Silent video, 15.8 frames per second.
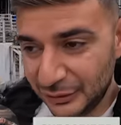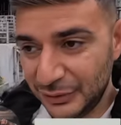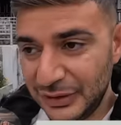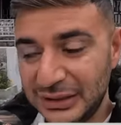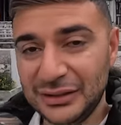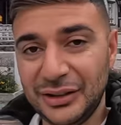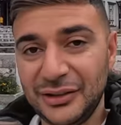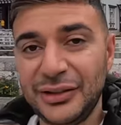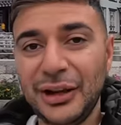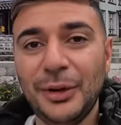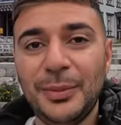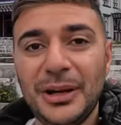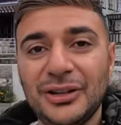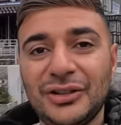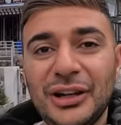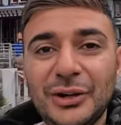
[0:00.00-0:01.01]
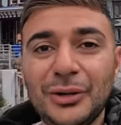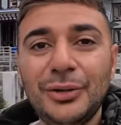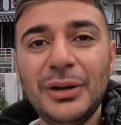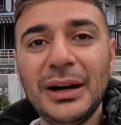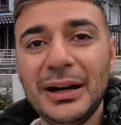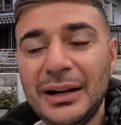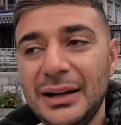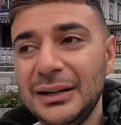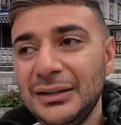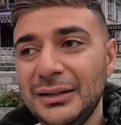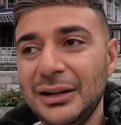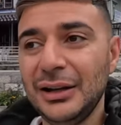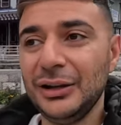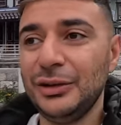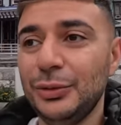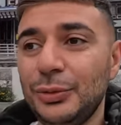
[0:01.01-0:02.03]
really does help my channel, and
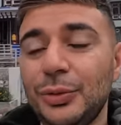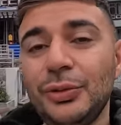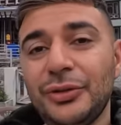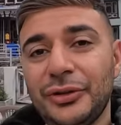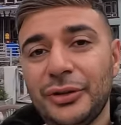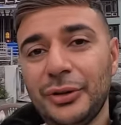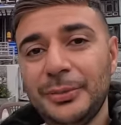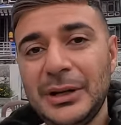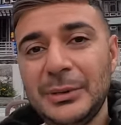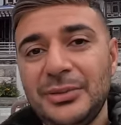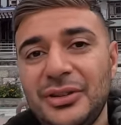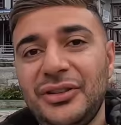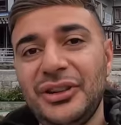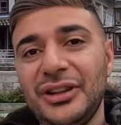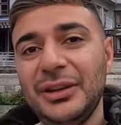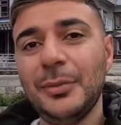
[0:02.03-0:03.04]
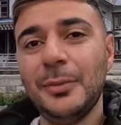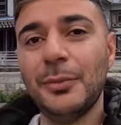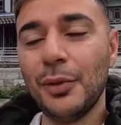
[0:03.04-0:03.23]
you'll also be able to see